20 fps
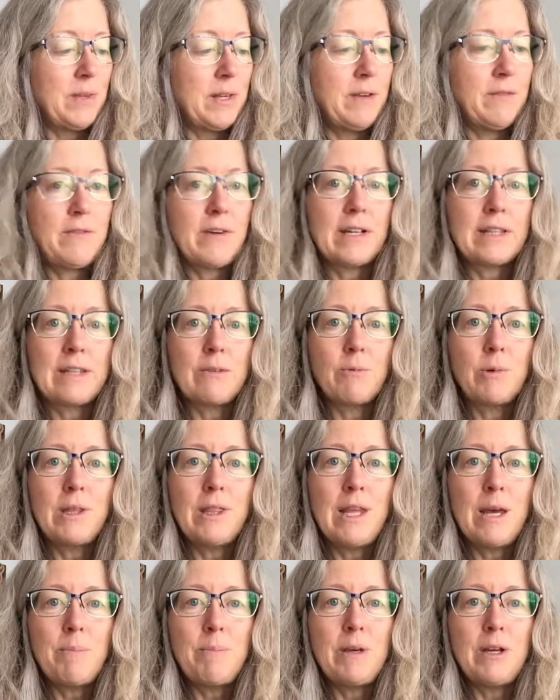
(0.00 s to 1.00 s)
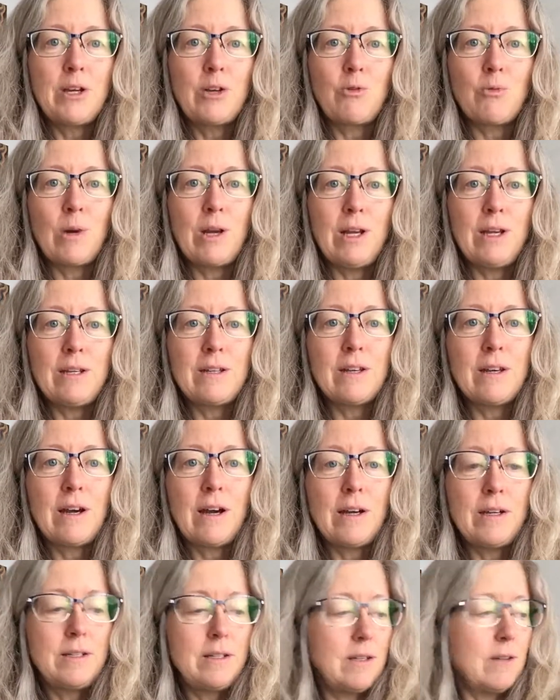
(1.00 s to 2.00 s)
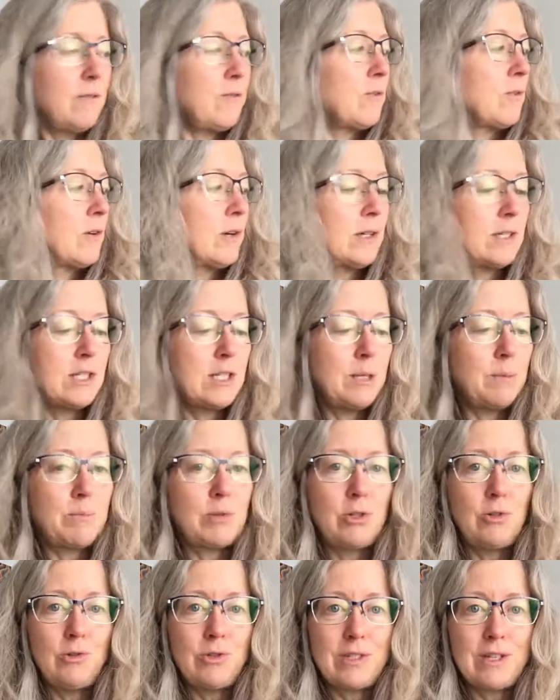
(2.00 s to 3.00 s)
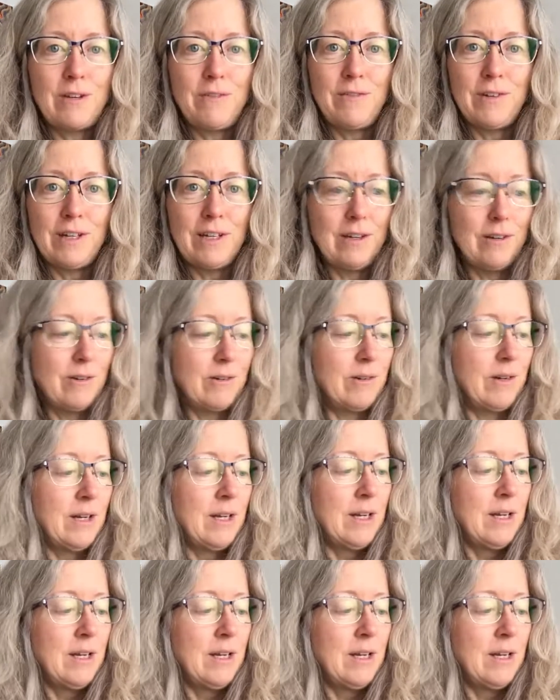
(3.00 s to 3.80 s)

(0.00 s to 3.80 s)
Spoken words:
In fact, wouldn't that be a great idea for a Tip Tuesday video?